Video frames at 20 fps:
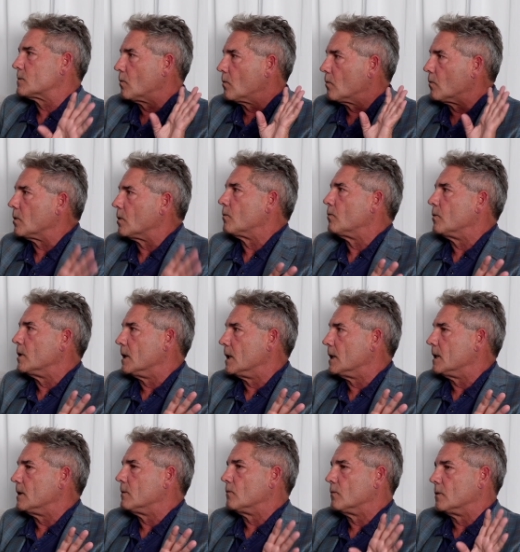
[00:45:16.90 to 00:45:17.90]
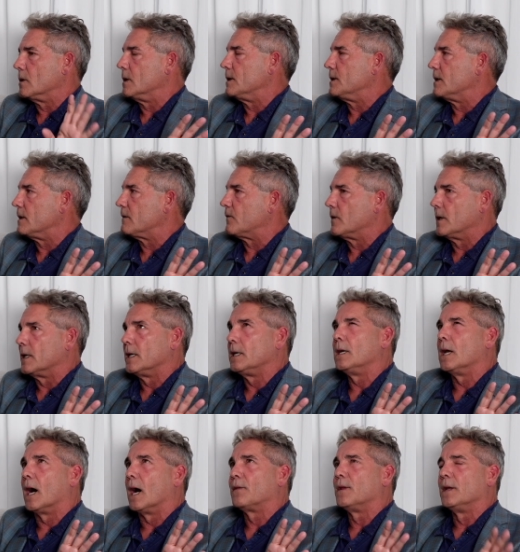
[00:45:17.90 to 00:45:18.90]
were really, really different.
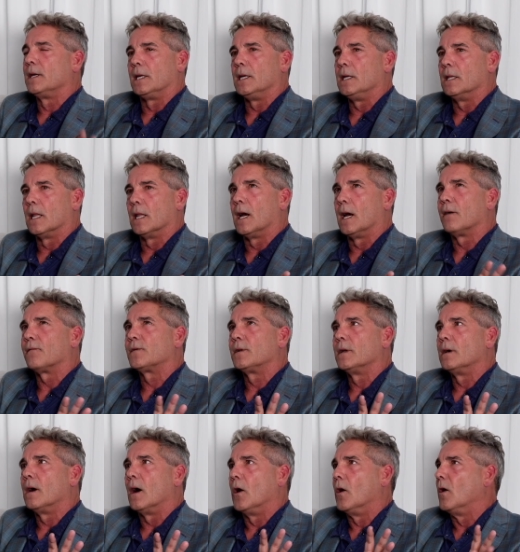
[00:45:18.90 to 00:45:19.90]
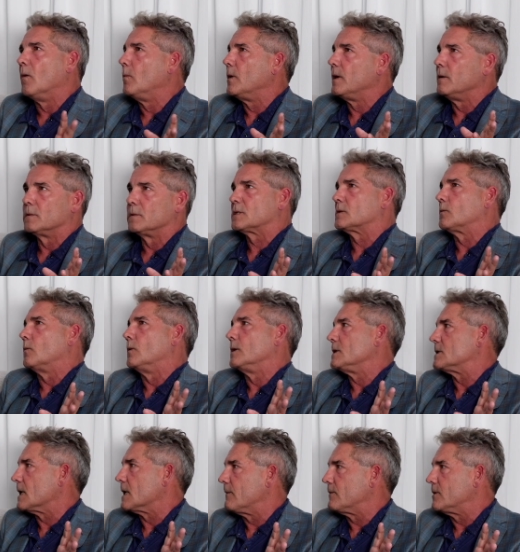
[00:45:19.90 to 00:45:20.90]
I think he left home when he was
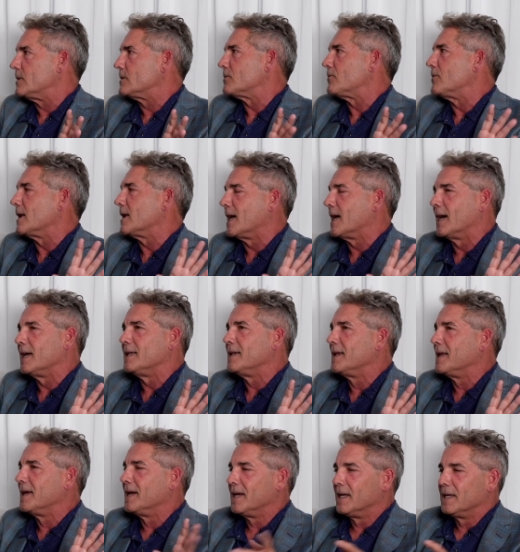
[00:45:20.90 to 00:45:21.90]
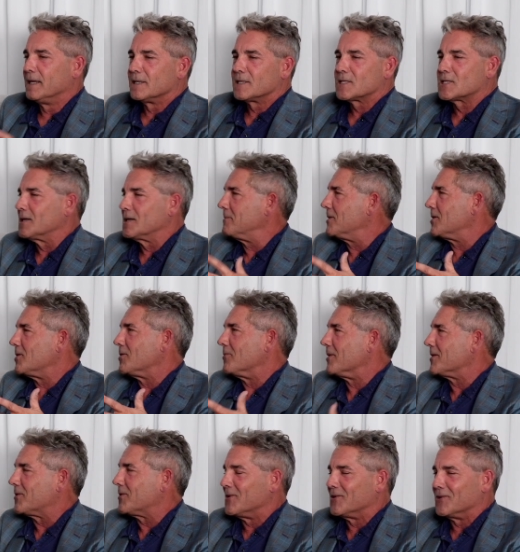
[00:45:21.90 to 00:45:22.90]
27 or 28, similar to
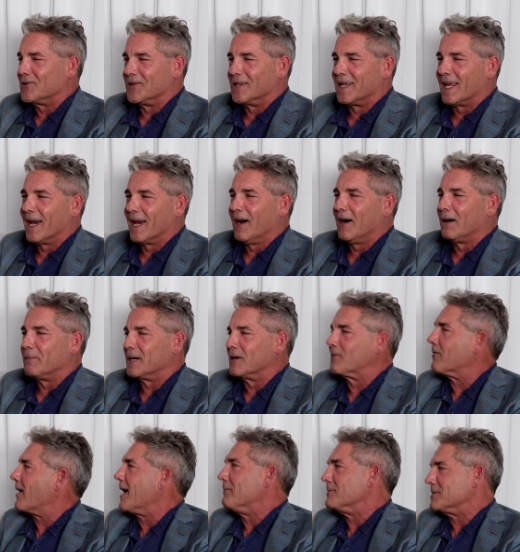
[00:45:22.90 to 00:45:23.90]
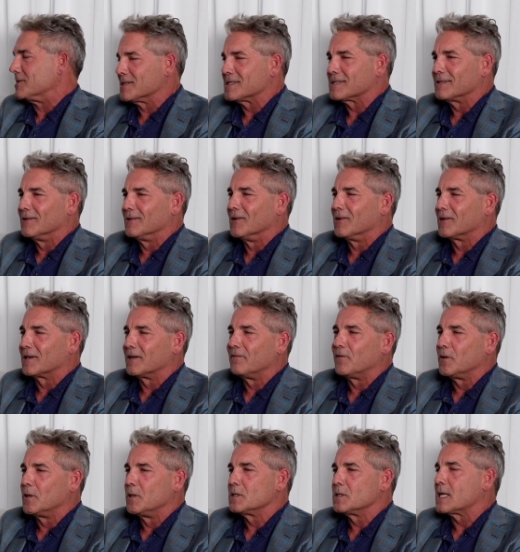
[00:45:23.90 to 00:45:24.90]
what they're doing now. I mean, Grant was just a little
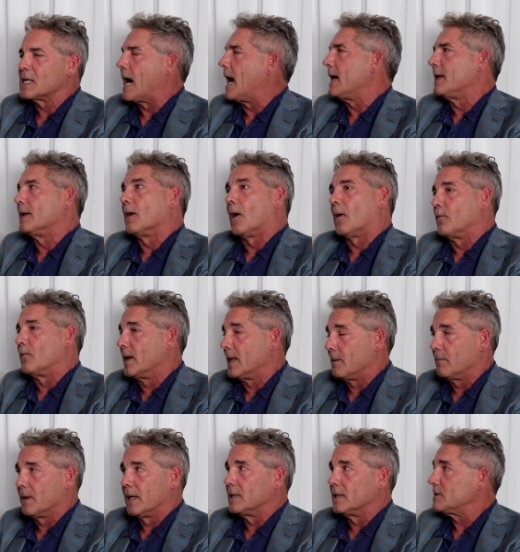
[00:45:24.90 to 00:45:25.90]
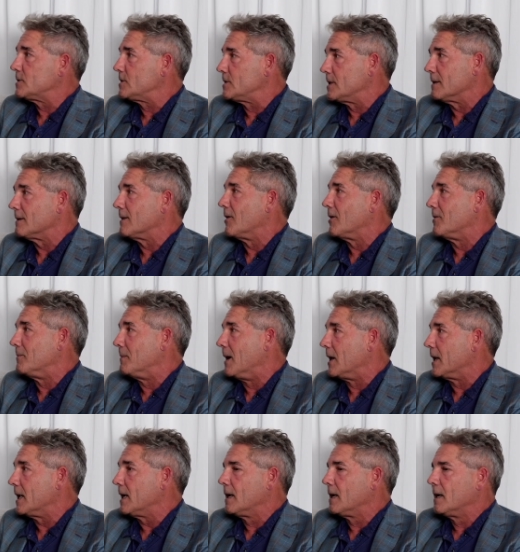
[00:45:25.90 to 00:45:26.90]
confused. I had already made a shitload of money.